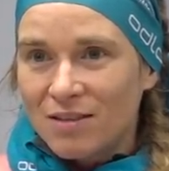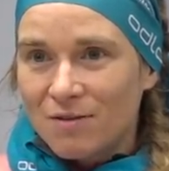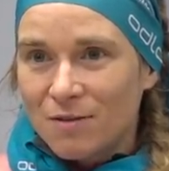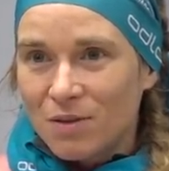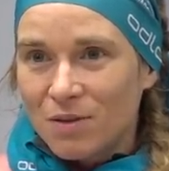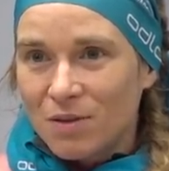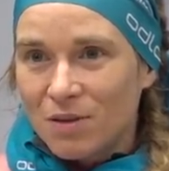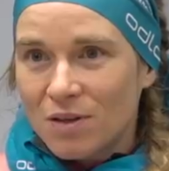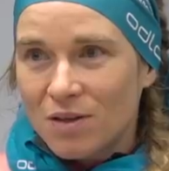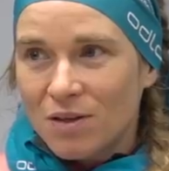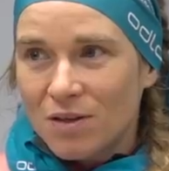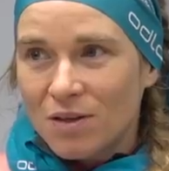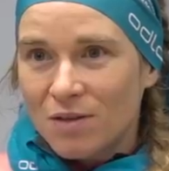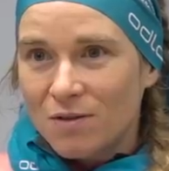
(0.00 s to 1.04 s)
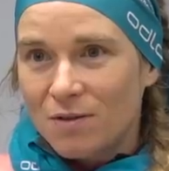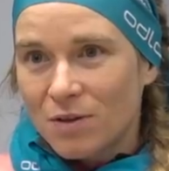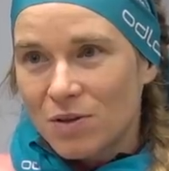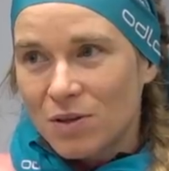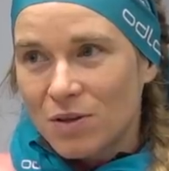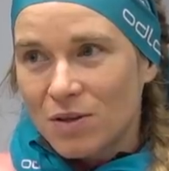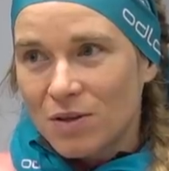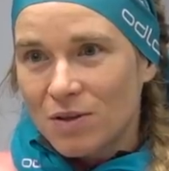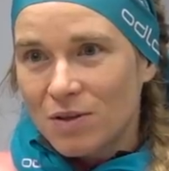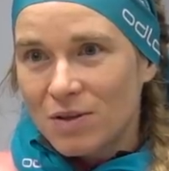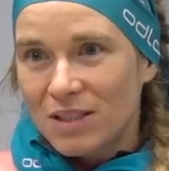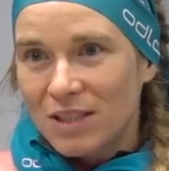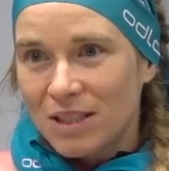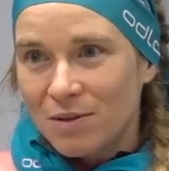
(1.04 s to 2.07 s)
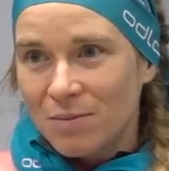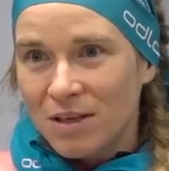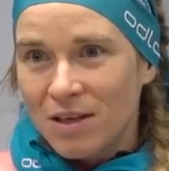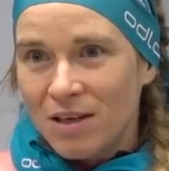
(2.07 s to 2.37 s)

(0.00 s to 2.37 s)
for the team,